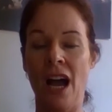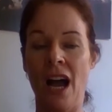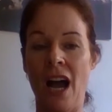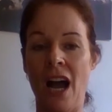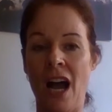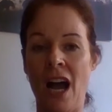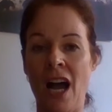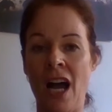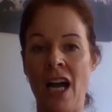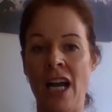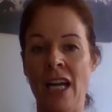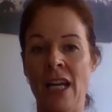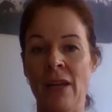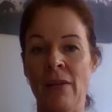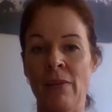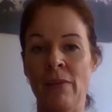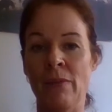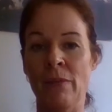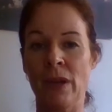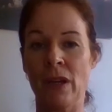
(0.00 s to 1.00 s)

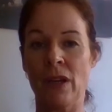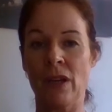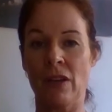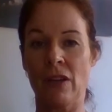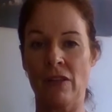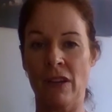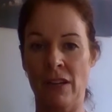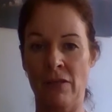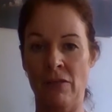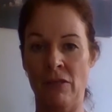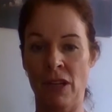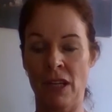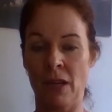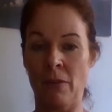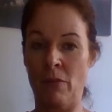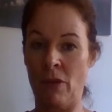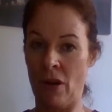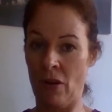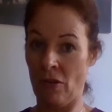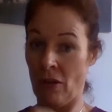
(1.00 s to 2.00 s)
I'm currently running a
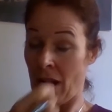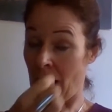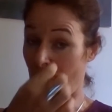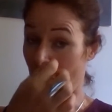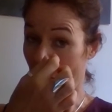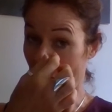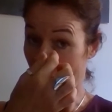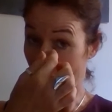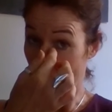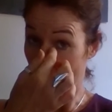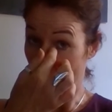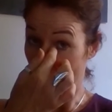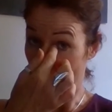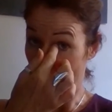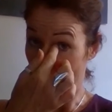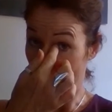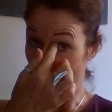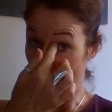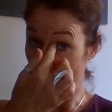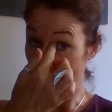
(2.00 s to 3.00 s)
program
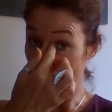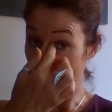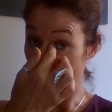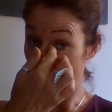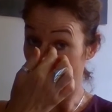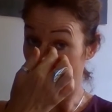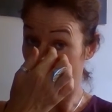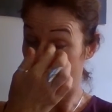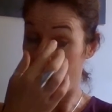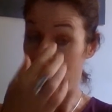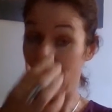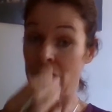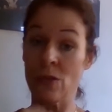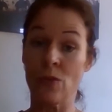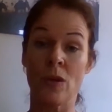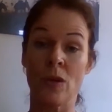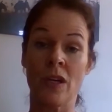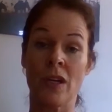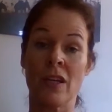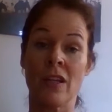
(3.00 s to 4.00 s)
for kids
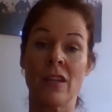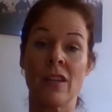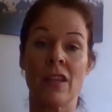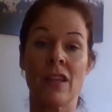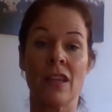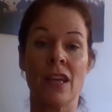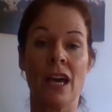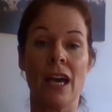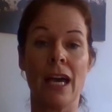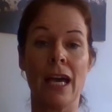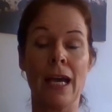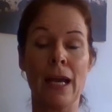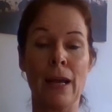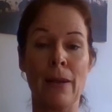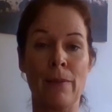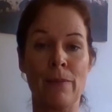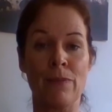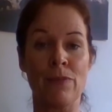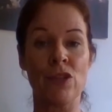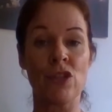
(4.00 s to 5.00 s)
with
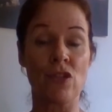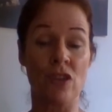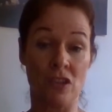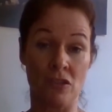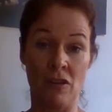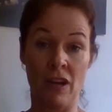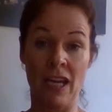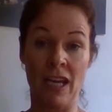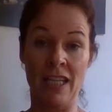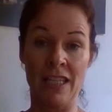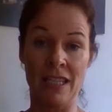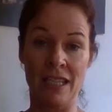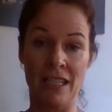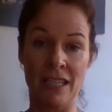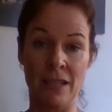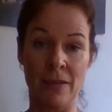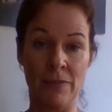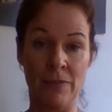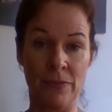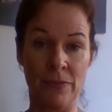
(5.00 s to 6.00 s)
stress-related